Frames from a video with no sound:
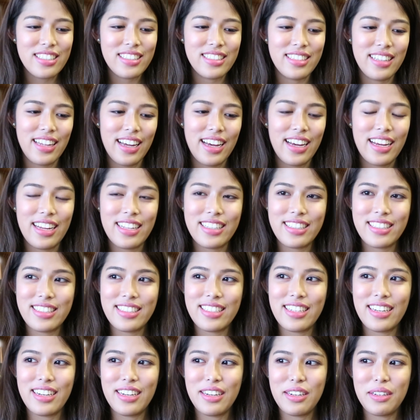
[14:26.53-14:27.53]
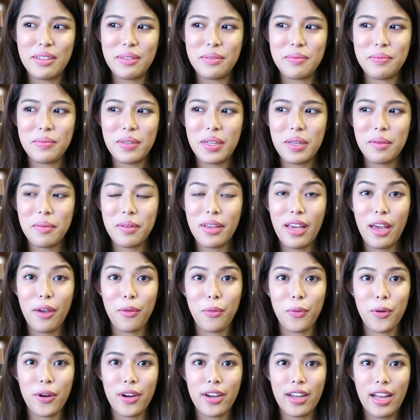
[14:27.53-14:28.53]
That maybe I
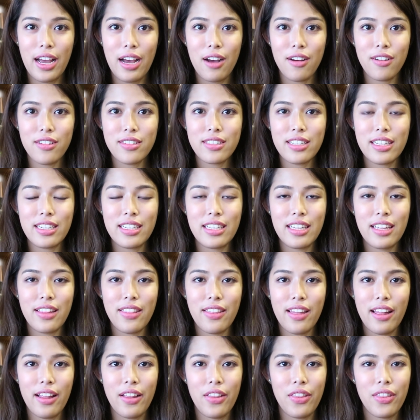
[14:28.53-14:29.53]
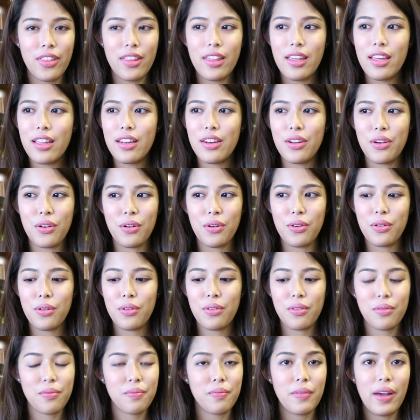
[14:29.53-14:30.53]
work out and eat healthy. No,
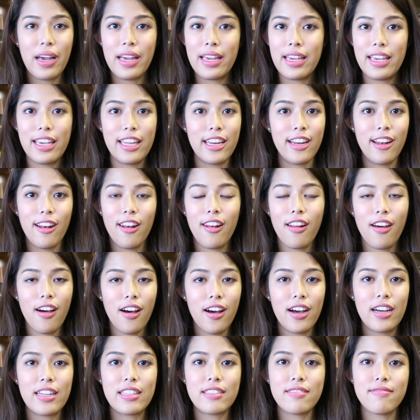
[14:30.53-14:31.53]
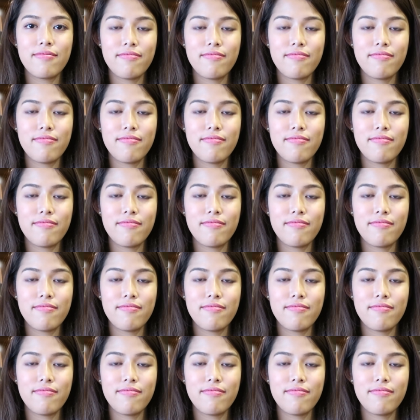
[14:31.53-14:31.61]
I eat a lot.